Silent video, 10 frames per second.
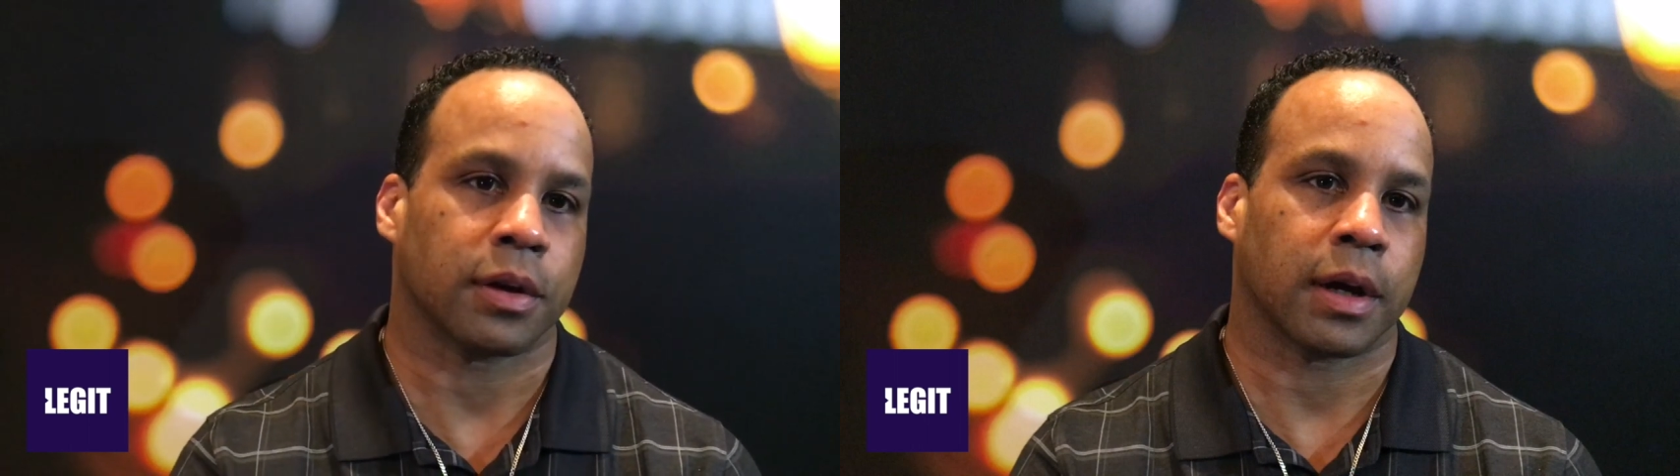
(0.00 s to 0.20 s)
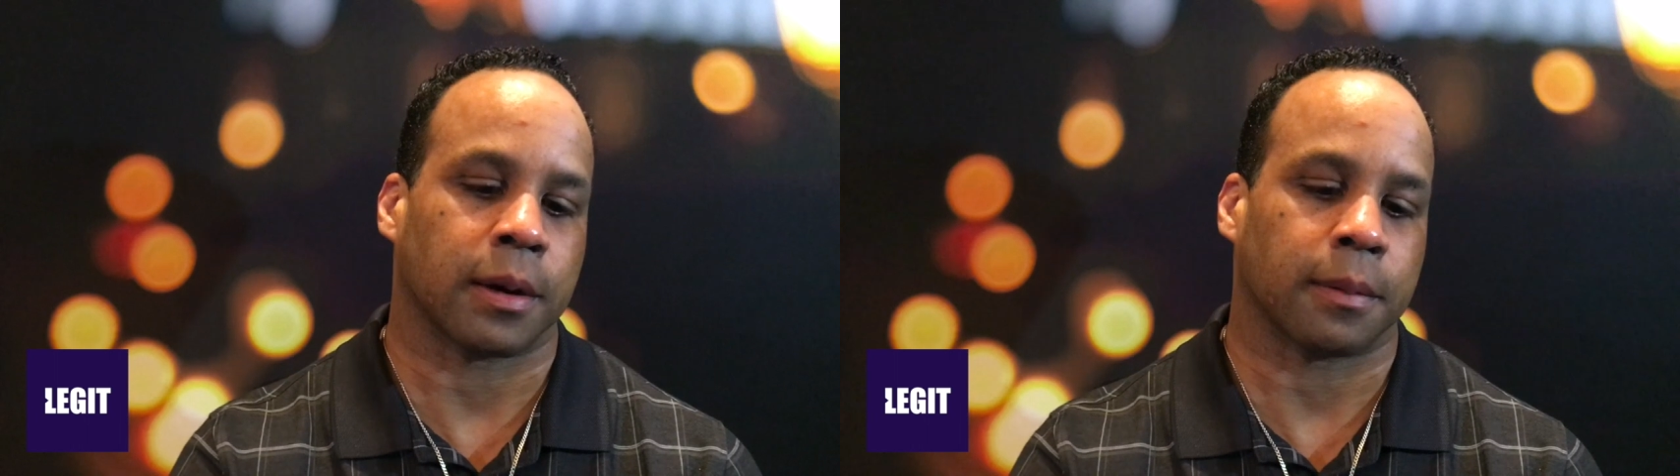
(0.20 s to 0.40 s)

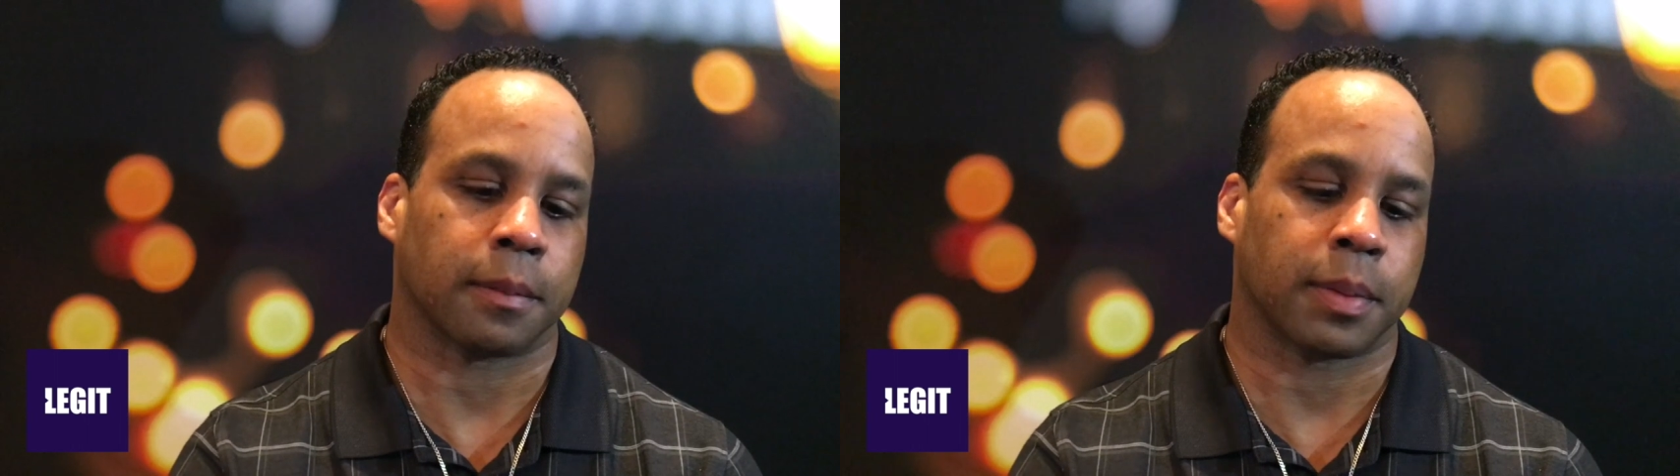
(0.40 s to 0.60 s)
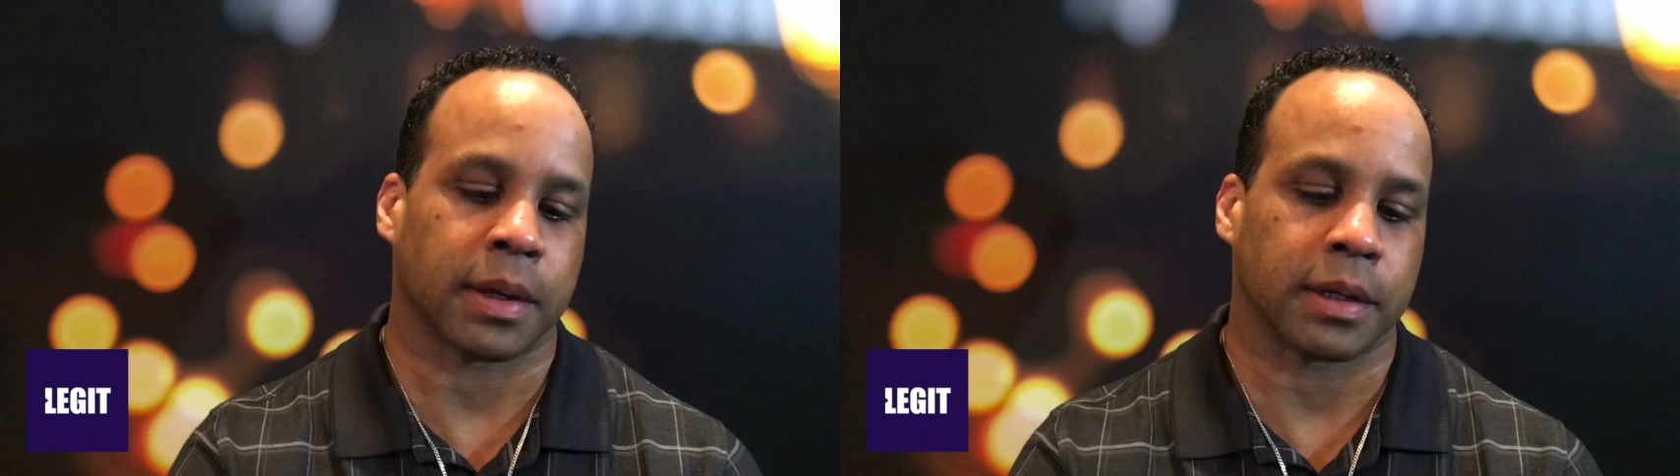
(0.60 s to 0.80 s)
um,
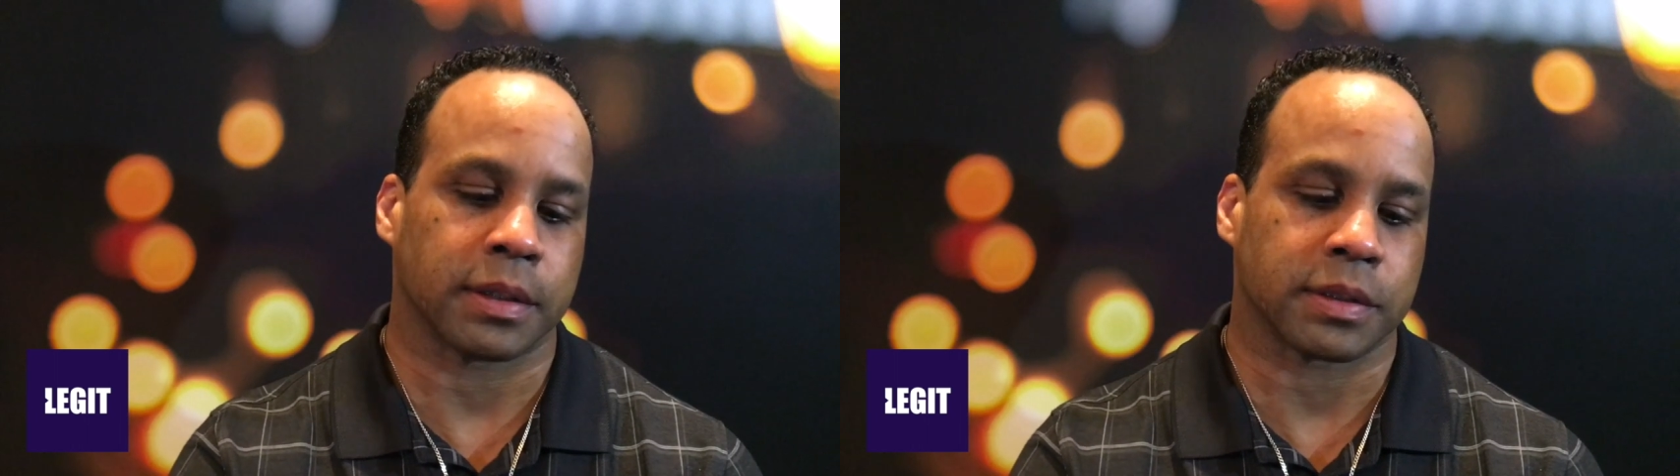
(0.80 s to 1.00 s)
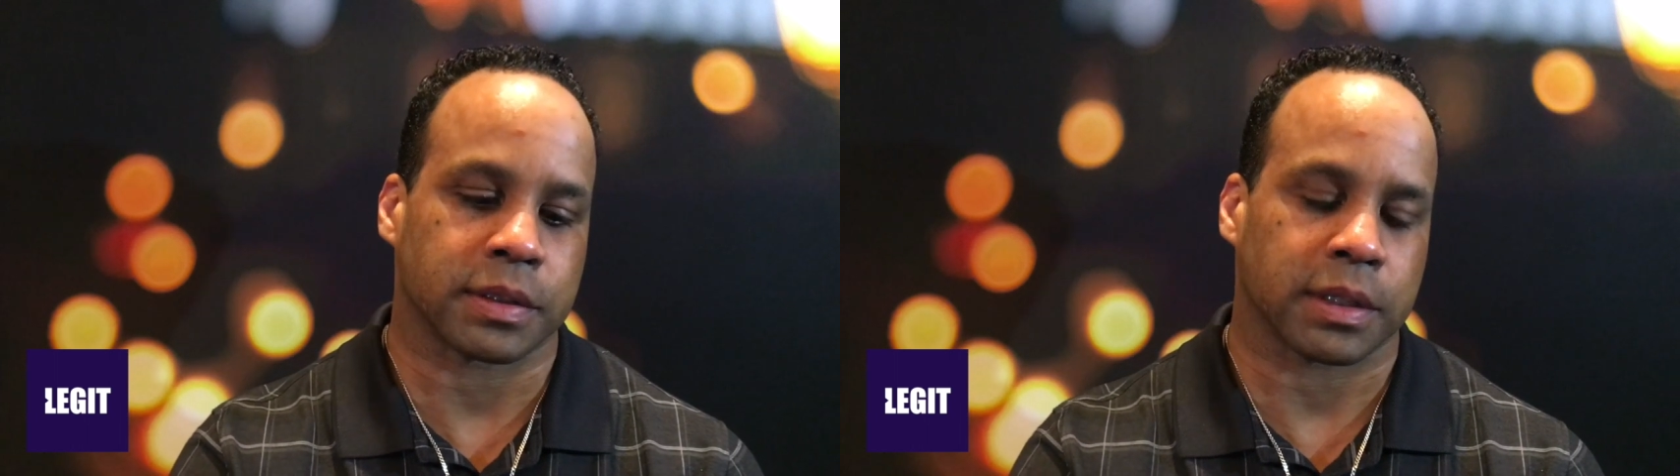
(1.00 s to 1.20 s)

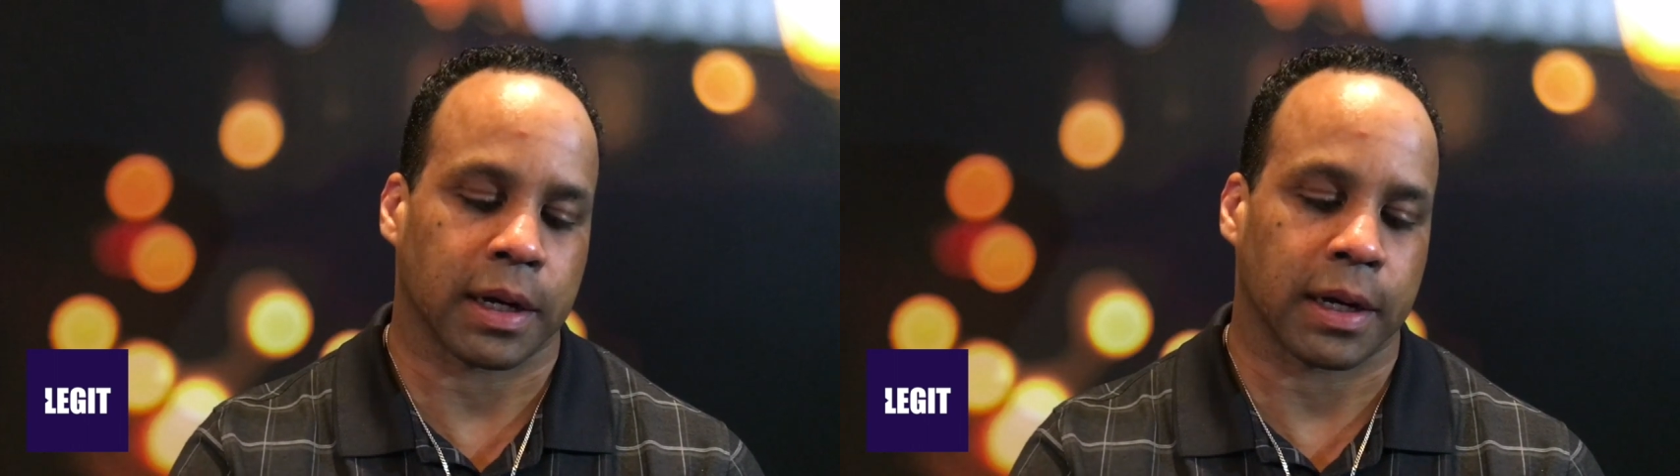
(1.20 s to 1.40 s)
because